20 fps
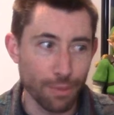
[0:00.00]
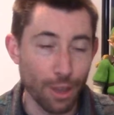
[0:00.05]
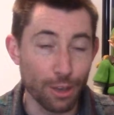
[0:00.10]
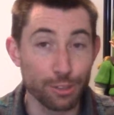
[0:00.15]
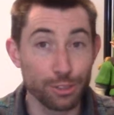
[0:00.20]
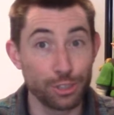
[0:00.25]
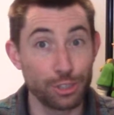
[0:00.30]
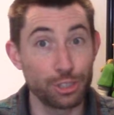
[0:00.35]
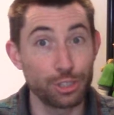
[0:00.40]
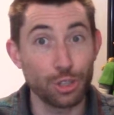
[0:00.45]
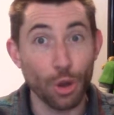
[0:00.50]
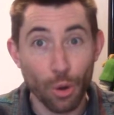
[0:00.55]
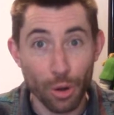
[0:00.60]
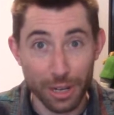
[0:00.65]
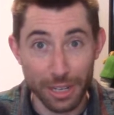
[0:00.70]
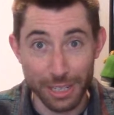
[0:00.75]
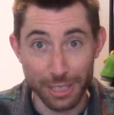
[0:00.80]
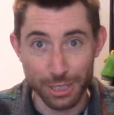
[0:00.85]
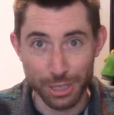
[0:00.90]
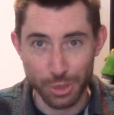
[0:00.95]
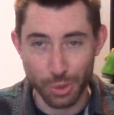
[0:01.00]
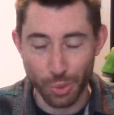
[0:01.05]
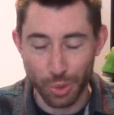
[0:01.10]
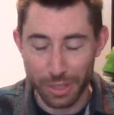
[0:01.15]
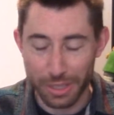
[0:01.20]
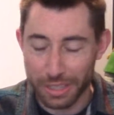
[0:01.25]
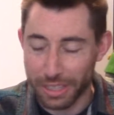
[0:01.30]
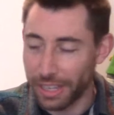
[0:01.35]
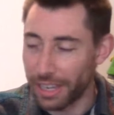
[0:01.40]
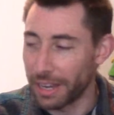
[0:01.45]
starting
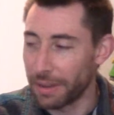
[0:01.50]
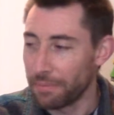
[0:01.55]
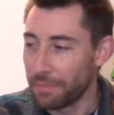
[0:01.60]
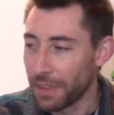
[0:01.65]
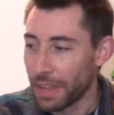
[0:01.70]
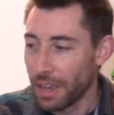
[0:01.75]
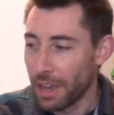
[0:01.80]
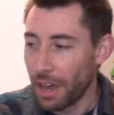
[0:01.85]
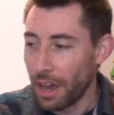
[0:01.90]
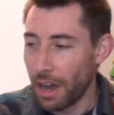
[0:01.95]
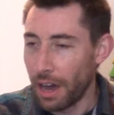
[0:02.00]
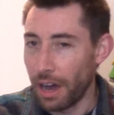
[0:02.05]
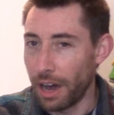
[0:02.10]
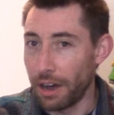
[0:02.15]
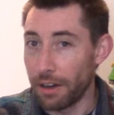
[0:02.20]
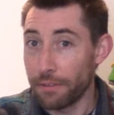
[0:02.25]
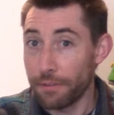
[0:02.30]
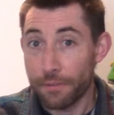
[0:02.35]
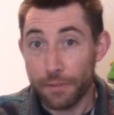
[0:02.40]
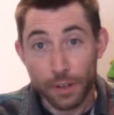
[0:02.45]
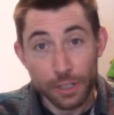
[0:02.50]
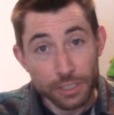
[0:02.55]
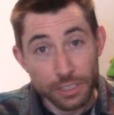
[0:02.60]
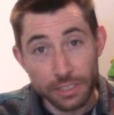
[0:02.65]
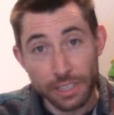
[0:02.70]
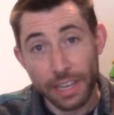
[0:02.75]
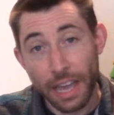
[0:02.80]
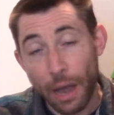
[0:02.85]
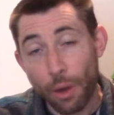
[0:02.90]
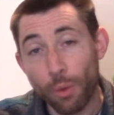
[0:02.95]
shortly. First
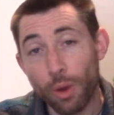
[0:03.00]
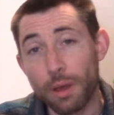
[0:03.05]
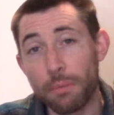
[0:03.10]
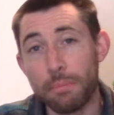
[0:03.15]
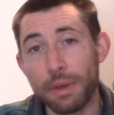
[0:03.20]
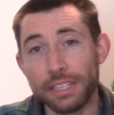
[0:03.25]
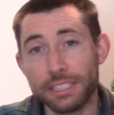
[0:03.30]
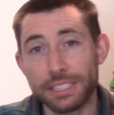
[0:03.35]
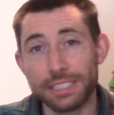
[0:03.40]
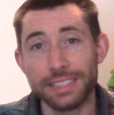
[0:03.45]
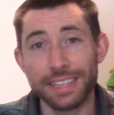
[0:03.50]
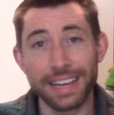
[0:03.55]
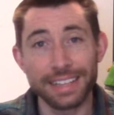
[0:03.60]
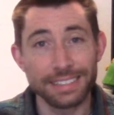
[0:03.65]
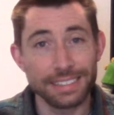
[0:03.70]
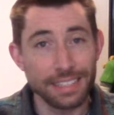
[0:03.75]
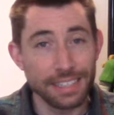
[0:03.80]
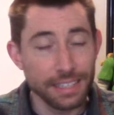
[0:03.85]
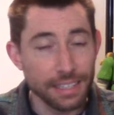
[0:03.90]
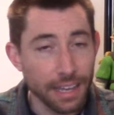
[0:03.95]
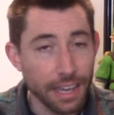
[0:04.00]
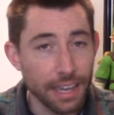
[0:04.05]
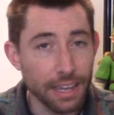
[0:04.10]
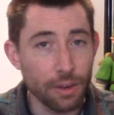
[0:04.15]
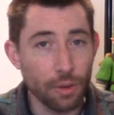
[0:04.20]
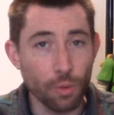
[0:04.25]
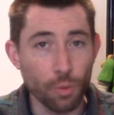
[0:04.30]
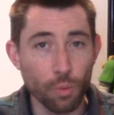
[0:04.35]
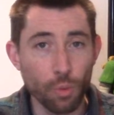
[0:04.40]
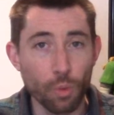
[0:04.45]
thing I want to mention that
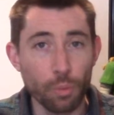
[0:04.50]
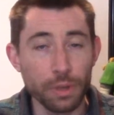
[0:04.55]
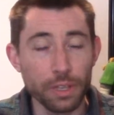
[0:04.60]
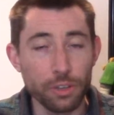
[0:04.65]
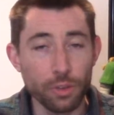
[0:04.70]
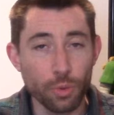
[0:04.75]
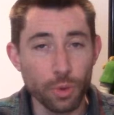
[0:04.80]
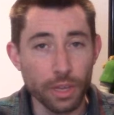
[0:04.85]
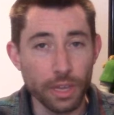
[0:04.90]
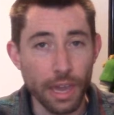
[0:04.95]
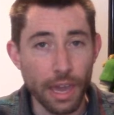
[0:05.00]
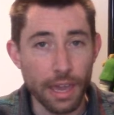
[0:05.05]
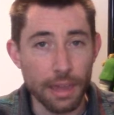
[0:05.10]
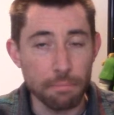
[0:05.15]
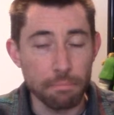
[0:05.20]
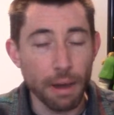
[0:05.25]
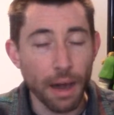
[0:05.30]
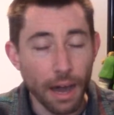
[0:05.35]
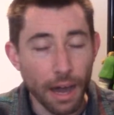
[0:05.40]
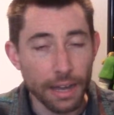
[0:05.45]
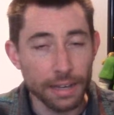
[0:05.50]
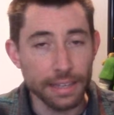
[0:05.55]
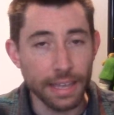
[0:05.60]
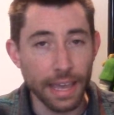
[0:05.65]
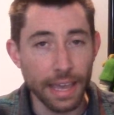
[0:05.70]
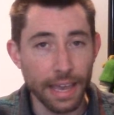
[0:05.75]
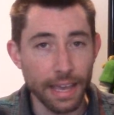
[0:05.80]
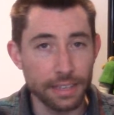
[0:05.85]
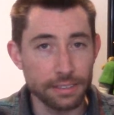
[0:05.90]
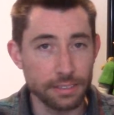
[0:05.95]
tonight we'll be doing a
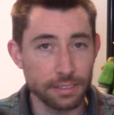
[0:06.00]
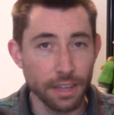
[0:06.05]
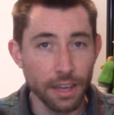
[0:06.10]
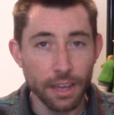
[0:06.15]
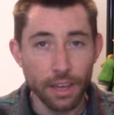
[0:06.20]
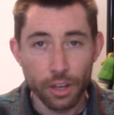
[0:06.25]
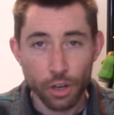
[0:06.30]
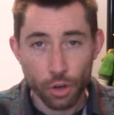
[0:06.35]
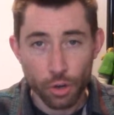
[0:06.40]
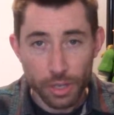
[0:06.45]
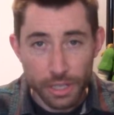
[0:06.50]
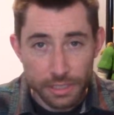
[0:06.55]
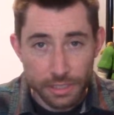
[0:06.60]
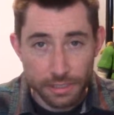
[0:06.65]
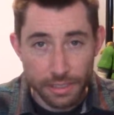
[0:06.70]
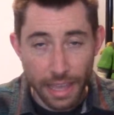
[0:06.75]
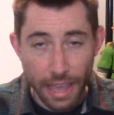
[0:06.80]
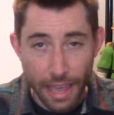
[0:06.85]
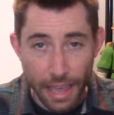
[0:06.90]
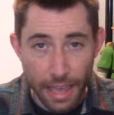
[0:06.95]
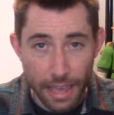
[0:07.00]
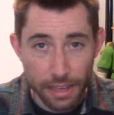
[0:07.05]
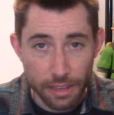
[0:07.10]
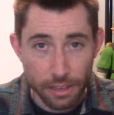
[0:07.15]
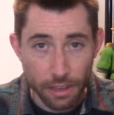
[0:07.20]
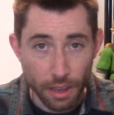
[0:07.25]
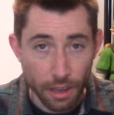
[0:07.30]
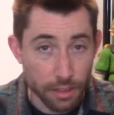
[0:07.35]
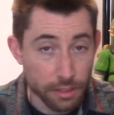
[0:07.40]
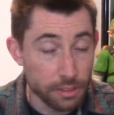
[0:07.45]
podcast. Chris
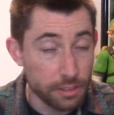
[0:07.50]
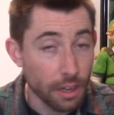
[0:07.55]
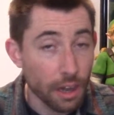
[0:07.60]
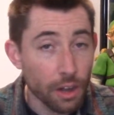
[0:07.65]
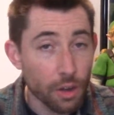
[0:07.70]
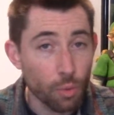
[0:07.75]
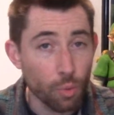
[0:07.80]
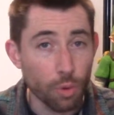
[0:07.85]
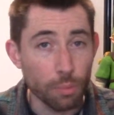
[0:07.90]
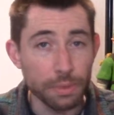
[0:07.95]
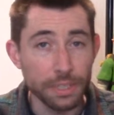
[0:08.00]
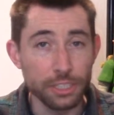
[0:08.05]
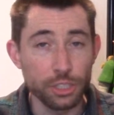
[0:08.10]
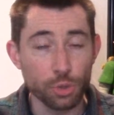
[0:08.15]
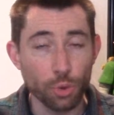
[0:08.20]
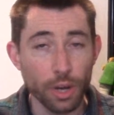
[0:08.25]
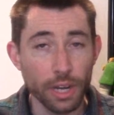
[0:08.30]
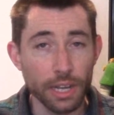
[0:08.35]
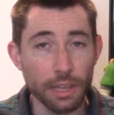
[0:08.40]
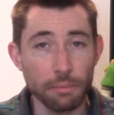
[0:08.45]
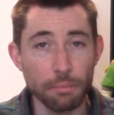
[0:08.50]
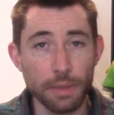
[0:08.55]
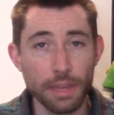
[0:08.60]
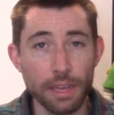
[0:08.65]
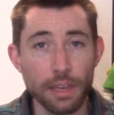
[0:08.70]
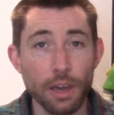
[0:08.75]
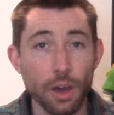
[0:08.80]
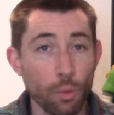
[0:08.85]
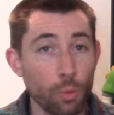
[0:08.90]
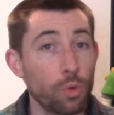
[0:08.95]
and Doug will be joining
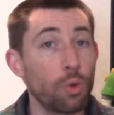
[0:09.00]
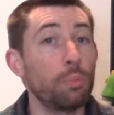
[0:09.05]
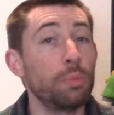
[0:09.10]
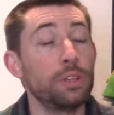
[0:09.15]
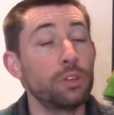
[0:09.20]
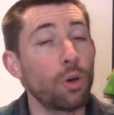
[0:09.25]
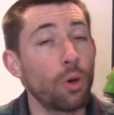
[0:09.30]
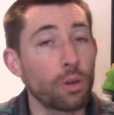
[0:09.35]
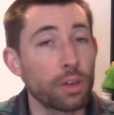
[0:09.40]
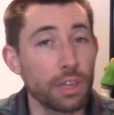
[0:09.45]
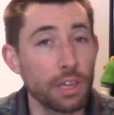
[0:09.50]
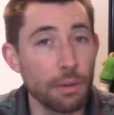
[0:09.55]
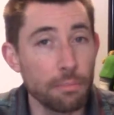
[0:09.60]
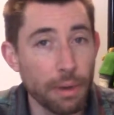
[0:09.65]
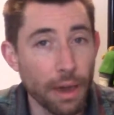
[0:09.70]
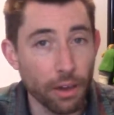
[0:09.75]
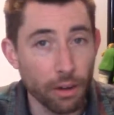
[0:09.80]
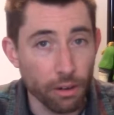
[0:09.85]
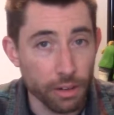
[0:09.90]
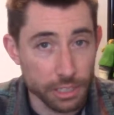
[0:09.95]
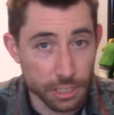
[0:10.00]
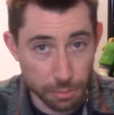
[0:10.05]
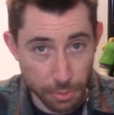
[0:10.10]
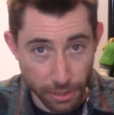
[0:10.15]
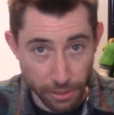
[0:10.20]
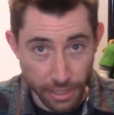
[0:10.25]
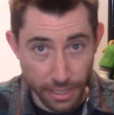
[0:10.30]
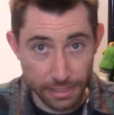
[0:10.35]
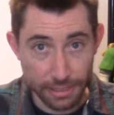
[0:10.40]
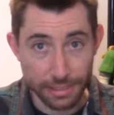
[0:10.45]
me. We will be talking about our
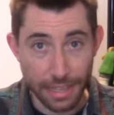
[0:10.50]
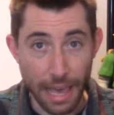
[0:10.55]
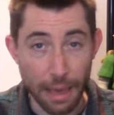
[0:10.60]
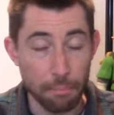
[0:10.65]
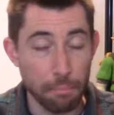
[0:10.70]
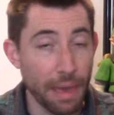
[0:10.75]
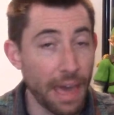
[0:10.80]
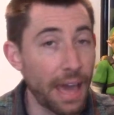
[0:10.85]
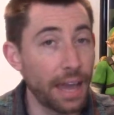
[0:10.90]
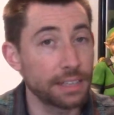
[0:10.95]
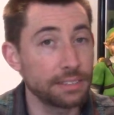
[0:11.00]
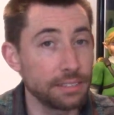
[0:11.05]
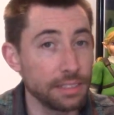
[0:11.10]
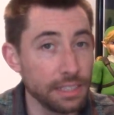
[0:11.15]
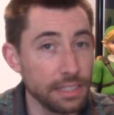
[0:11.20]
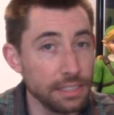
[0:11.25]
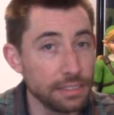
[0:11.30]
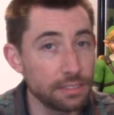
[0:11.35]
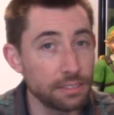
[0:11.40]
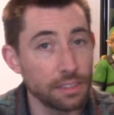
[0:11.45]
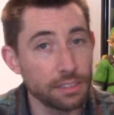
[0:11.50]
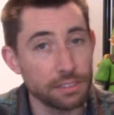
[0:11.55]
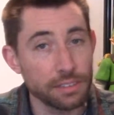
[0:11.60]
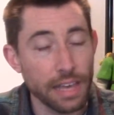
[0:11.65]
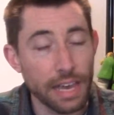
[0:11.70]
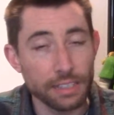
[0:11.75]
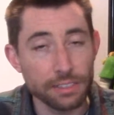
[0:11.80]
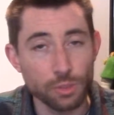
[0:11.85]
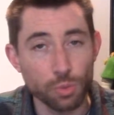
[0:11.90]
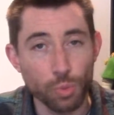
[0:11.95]
experience at PAX East this
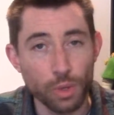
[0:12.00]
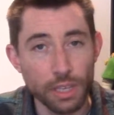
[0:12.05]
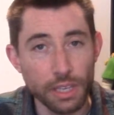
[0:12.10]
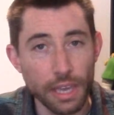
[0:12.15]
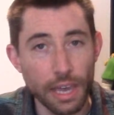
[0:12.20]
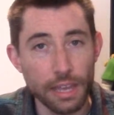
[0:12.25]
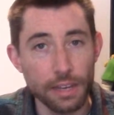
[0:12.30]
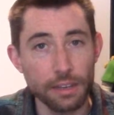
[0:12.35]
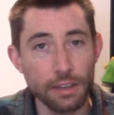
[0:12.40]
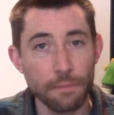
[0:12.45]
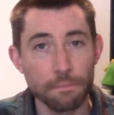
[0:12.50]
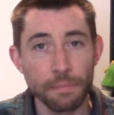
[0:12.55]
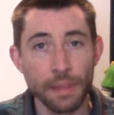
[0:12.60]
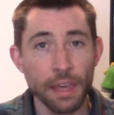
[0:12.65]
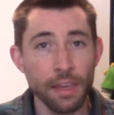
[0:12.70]
last weekend.